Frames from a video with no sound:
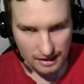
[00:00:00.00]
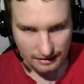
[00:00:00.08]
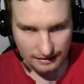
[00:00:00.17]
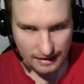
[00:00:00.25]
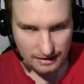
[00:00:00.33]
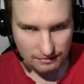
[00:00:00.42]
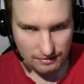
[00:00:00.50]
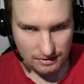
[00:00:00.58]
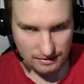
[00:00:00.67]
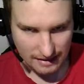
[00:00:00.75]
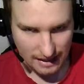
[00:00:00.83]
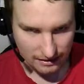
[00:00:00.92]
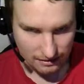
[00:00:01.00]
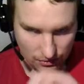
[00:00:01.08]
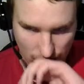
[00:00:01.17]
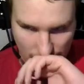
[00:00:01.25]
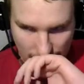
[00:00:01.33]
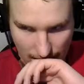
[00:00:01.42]
then it will start
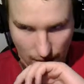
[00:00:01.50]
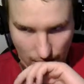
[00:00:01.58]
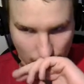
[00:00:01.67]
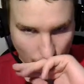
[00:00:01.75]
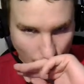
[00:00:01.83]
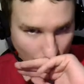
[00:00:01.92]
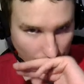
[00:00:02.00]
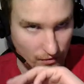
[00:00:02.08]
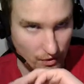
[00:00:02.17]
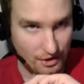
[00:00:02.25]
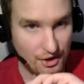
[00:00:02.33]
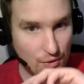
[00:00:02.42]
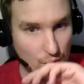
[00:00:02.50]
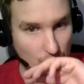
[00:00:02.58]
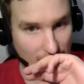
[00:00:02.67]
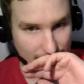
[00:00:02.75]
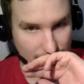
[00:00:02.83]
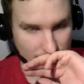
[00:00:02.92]
to allow one new
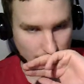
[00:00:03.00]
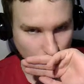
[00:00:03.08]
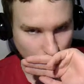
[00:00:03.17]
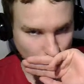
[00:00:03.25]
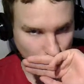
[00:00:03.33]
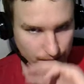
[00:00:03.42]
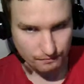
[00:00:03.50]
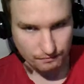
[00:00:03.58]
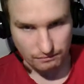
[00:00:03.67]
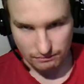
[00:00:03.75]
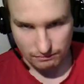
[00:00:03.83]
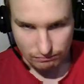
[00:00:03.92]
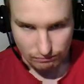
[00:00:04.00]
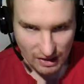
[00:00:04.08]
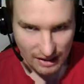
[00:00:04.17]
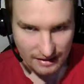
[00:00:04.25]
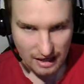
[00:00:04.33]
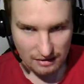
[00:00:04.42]
edge,
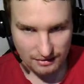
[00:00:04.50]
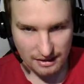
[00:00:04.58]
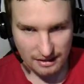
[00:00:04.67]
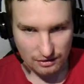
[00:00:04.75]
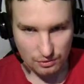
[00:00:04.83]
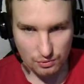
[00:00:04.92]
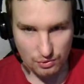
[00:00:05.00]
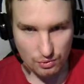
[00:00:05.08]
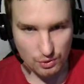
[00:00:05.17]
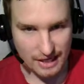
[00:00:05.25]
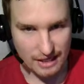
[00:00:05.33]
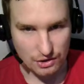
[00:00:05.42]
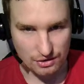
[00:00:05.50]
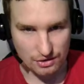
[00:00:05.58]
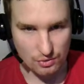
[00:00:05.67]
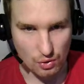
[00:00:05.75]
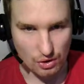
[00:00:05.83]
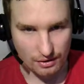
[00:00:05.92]
and after that two new edge, and
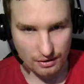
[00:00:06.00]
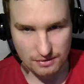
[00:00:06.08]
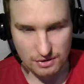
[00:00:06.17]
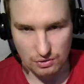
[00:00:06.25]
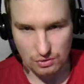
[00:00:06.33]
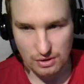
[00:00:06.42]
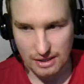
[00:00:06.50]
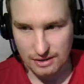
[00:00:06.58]
so on. So I